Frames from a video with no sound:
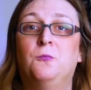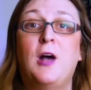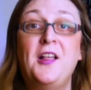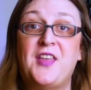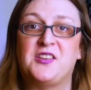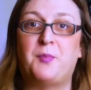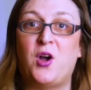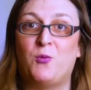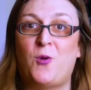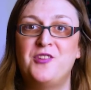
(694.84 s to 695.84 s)
Well, that's
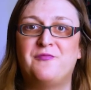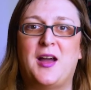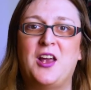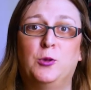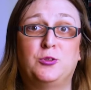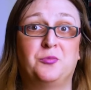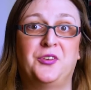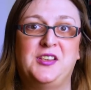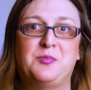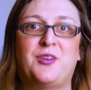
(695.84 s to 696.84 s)
part one of my
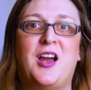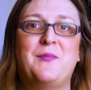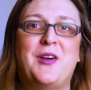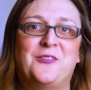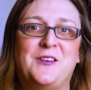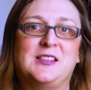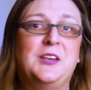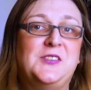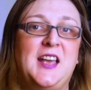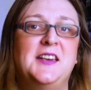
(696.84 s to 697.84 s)
Ultramarines Primaris
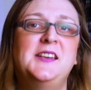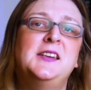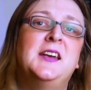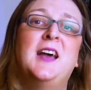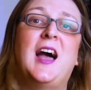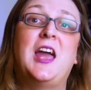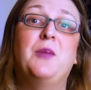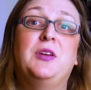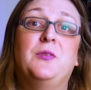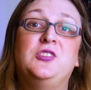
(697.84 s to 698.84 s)
Lieutenant. I
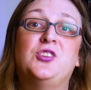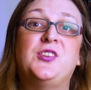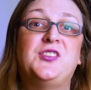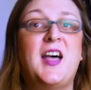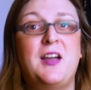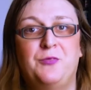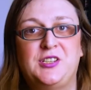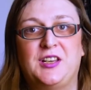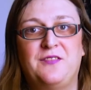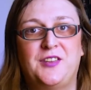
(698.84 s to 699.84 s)
hope you enjoyed that and
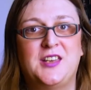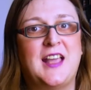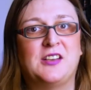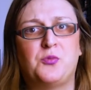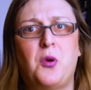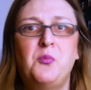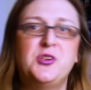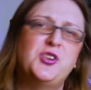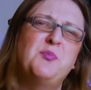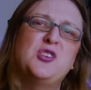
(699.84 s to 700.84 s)
return for the next one,
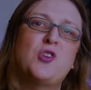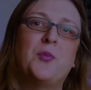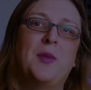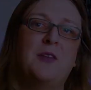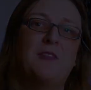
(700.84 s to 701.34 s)
which should be dropping